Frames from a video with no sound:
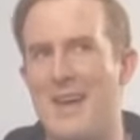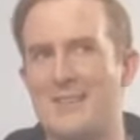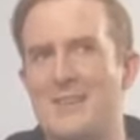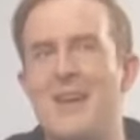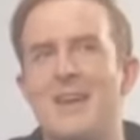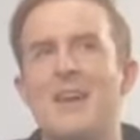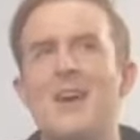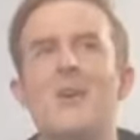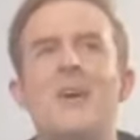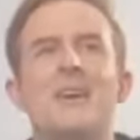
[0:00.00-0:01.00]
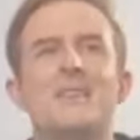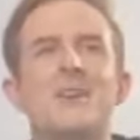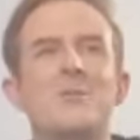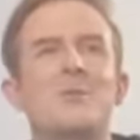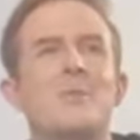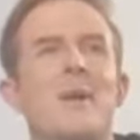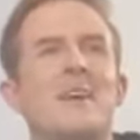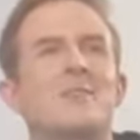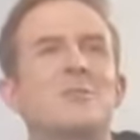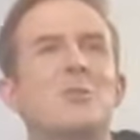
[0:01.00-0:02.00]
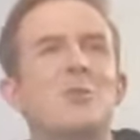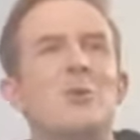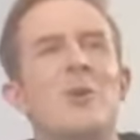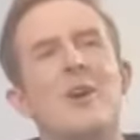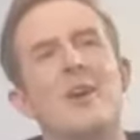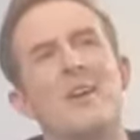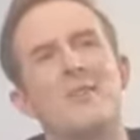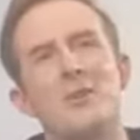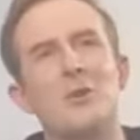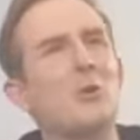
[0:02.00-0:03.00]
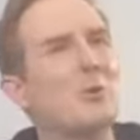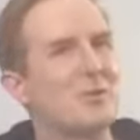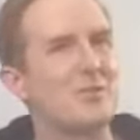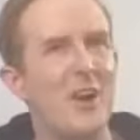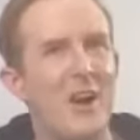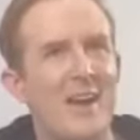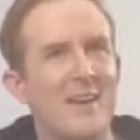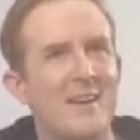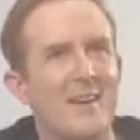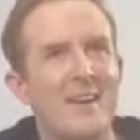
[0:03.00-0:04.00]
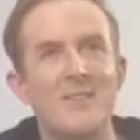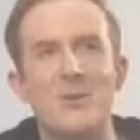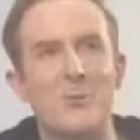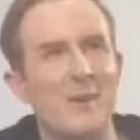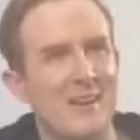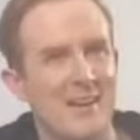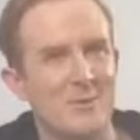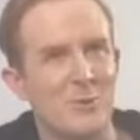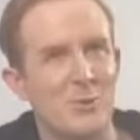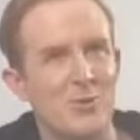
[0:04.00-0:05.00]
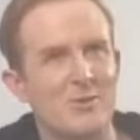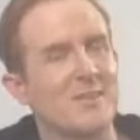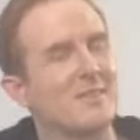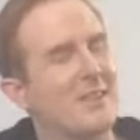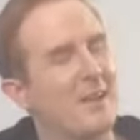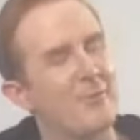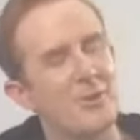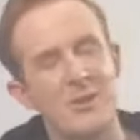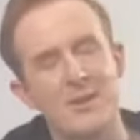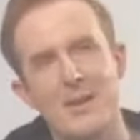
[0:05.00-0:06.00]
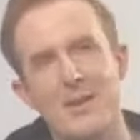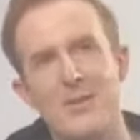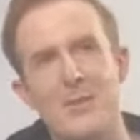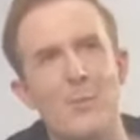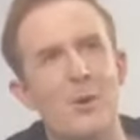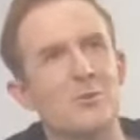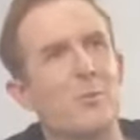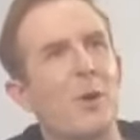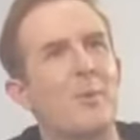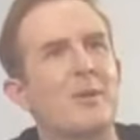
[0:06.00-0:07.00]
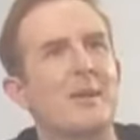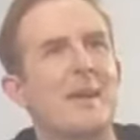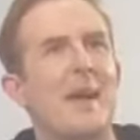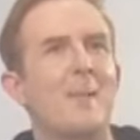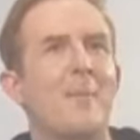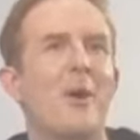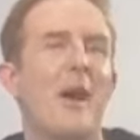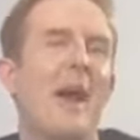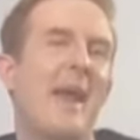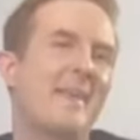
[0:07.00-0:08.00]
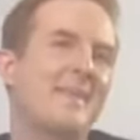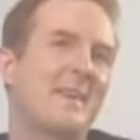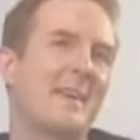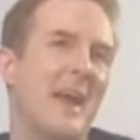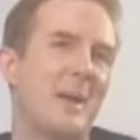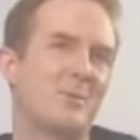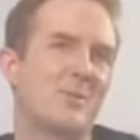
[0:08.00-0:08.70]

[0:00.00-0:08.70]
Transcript: Now, Delta makes you the coolest guy in the great outdoors, definitely the most popular camper in the campsite,